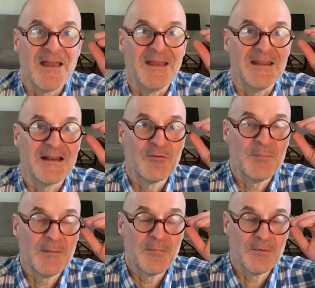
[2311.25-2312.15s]
And I
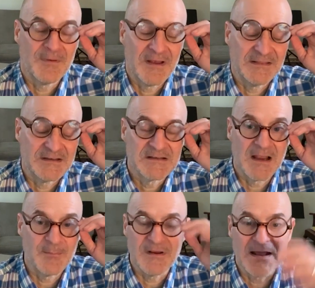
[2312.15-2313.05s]
remember at the
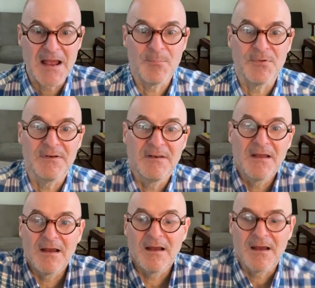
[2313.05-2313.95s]
time it happened,
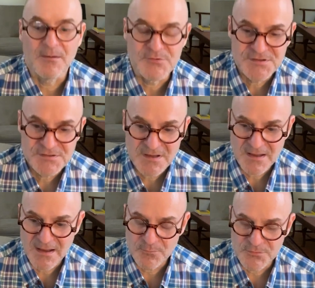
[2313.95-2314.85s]
I was
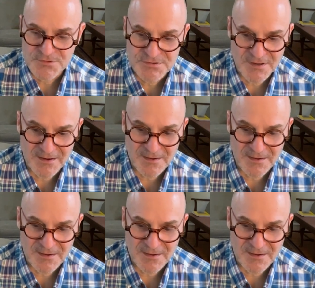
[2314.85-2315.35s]
just